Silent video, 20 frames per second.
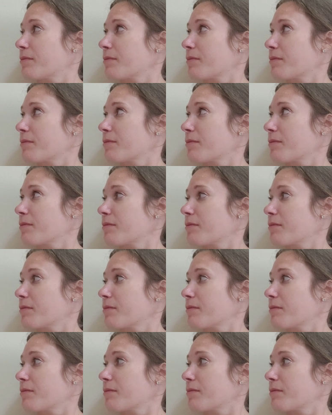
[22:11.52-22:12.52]

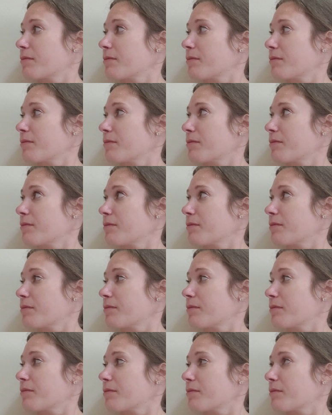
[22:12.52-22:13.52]

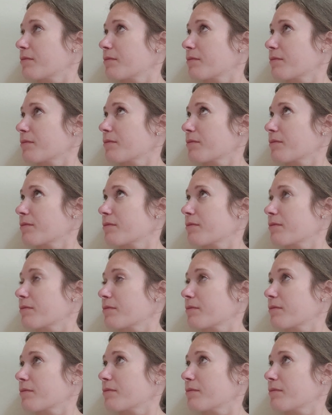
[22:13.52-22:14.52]

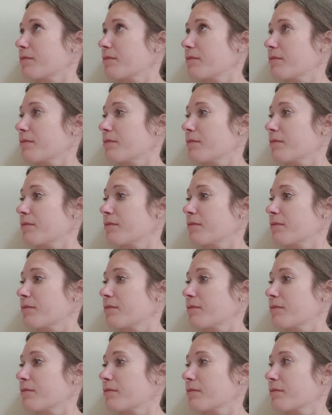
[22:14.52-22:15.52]

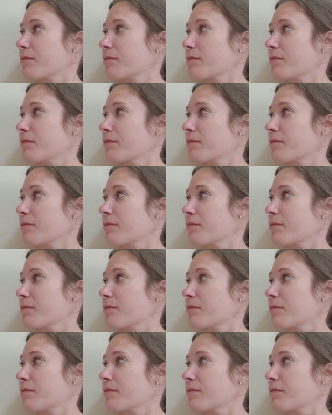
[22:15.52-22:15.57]
[no speech]